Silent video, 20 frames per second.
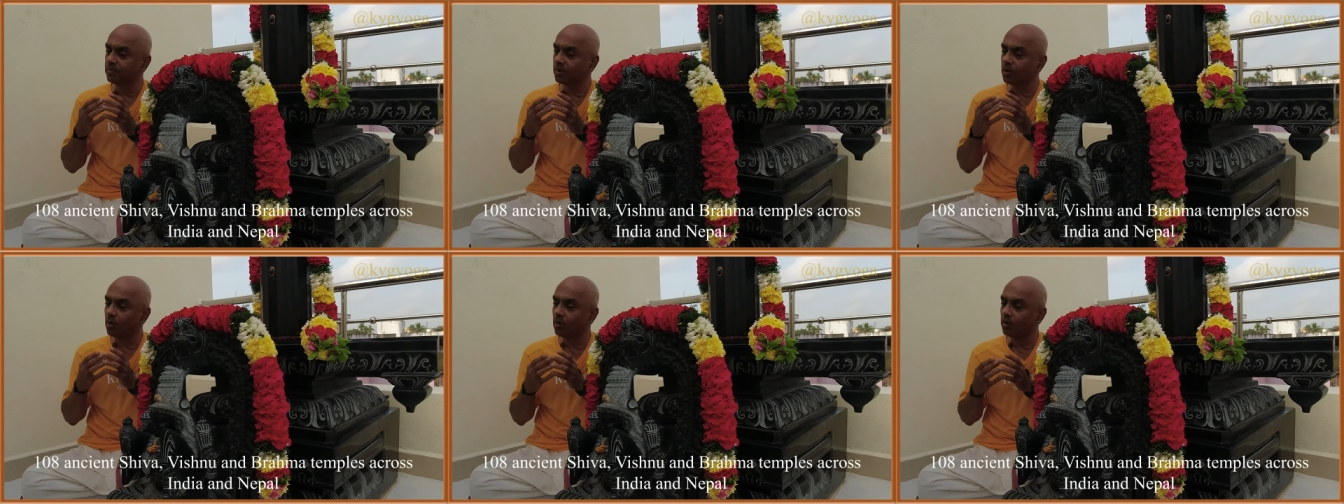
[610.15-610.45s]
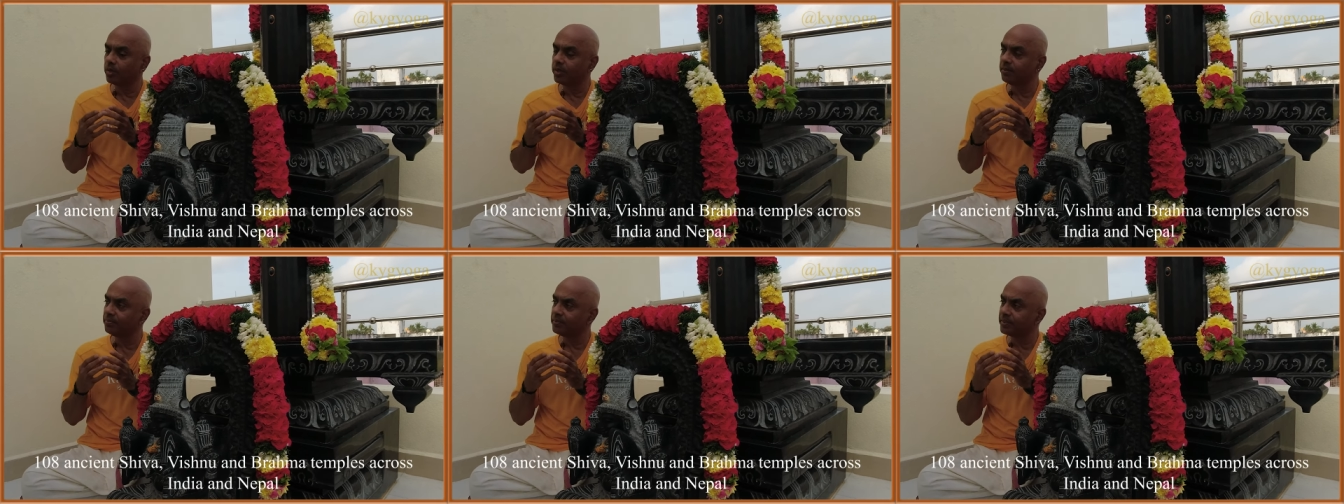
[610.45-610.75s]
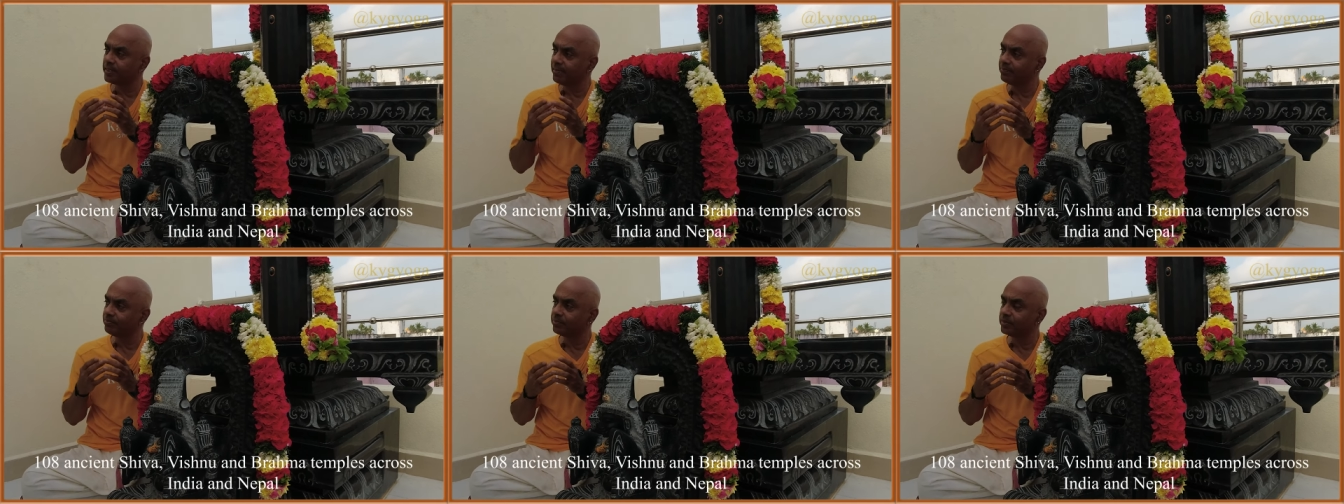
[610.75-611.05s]
holy
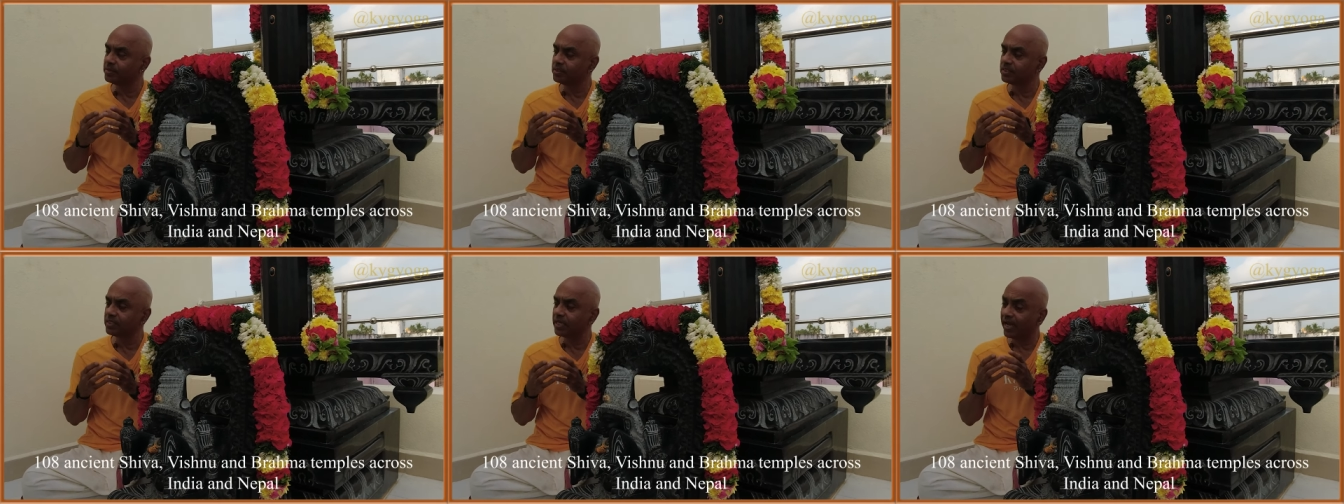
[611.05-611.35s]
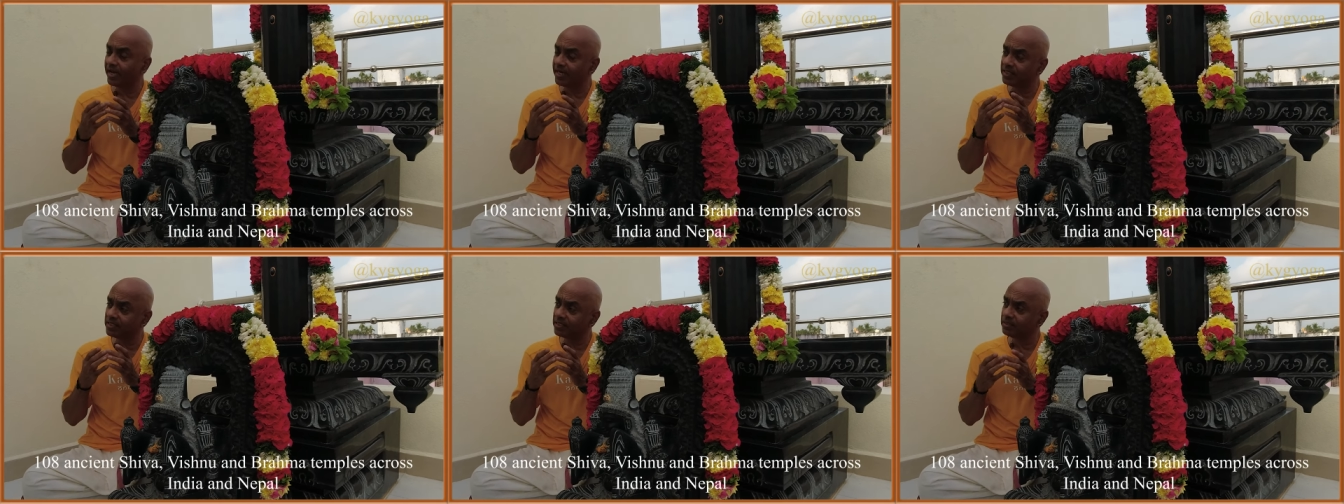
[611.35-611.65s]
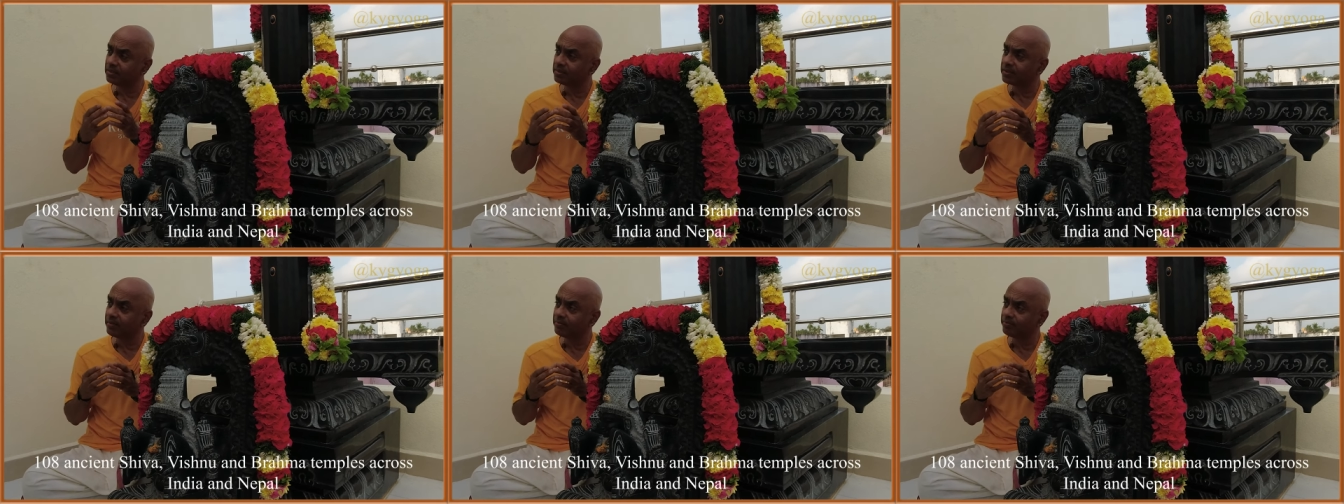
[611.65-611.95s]
temples,
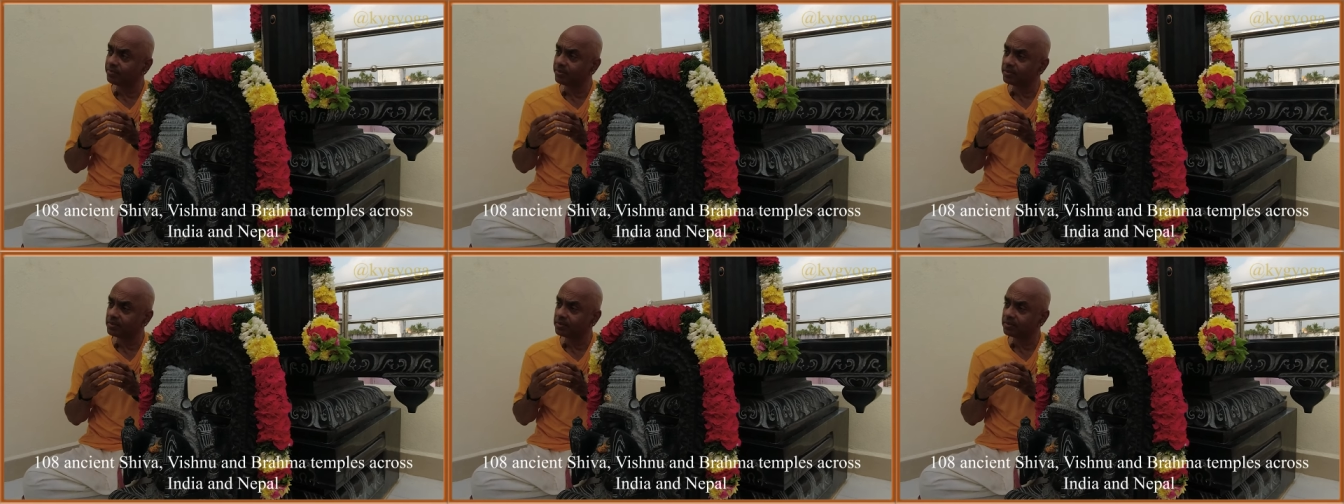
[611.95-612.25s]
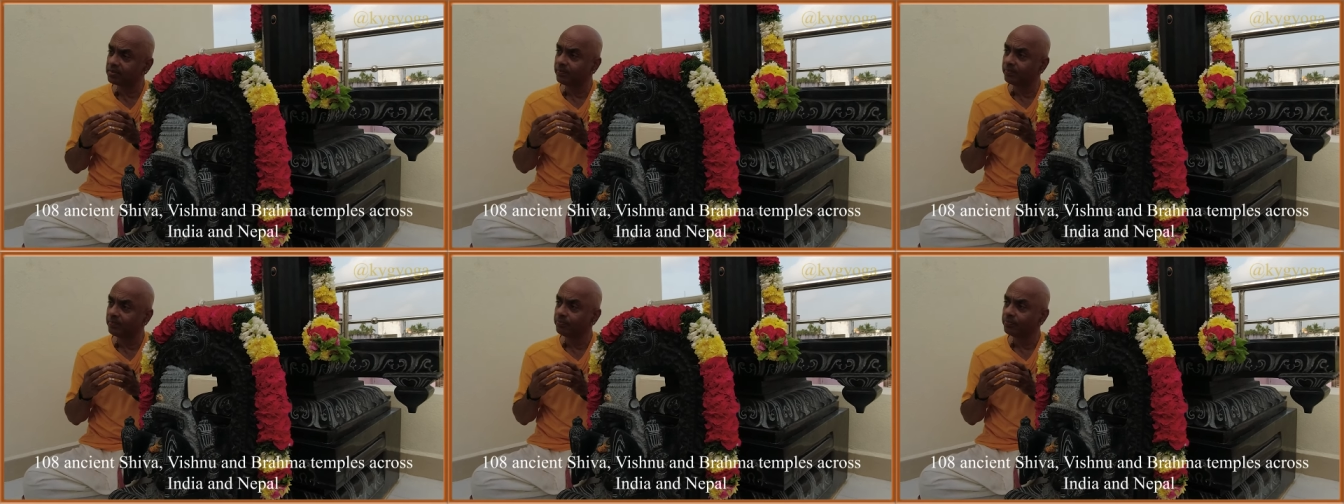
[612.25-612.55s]
ancient temples,